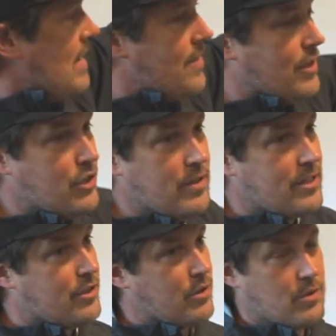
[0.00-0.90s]
And then you need
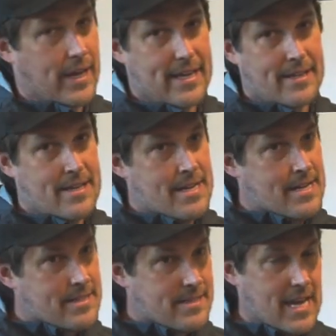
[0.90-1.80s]
to do like
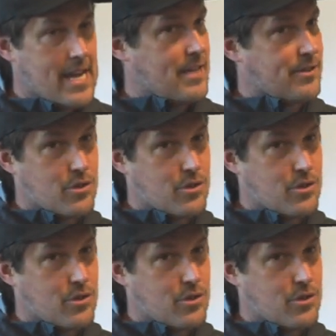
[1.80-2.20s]
10,